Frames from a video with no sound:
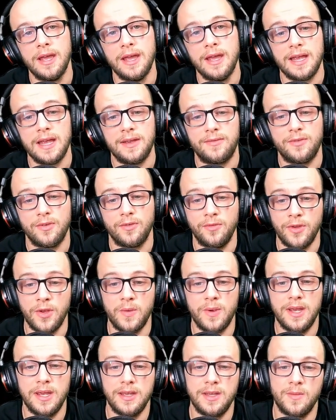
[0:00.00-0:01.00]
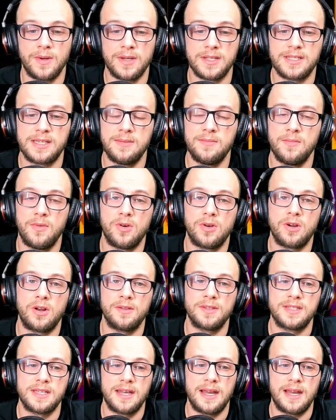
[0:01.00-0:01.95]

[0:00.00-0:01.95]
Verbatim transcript: If you're new here and you want to see more content,